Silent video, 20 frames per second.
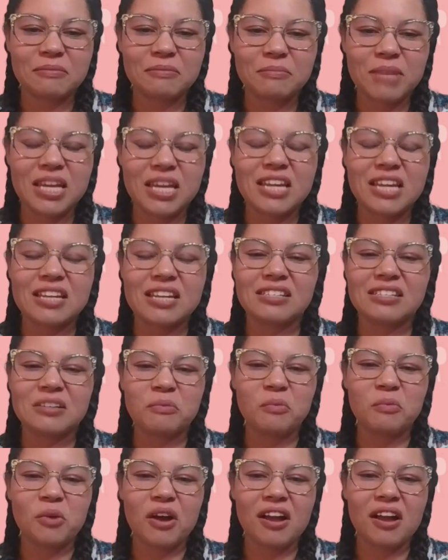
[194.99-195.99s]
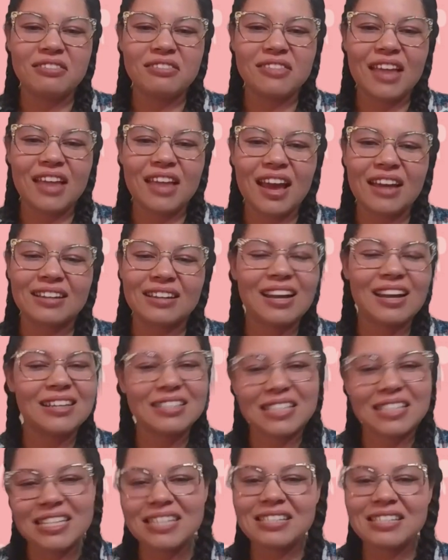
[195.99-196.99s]
being someone that
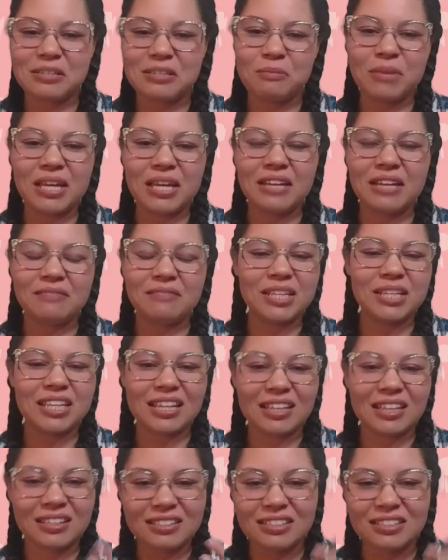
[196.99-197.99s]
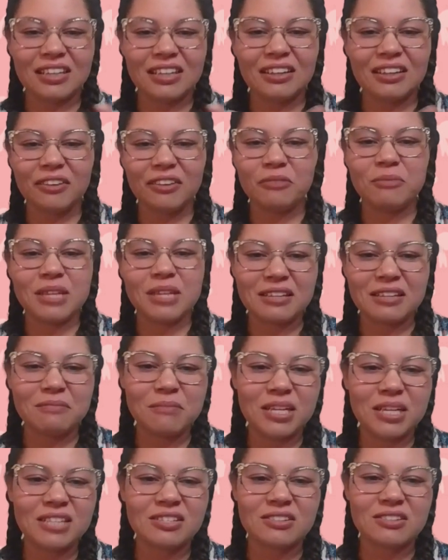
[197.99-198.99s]
got teased a bit because, being a
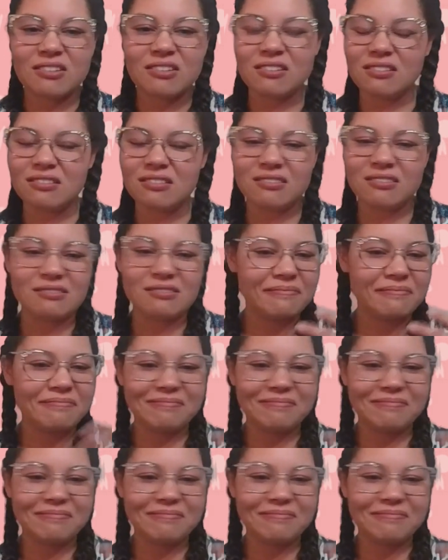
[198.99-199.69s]
mixed girl,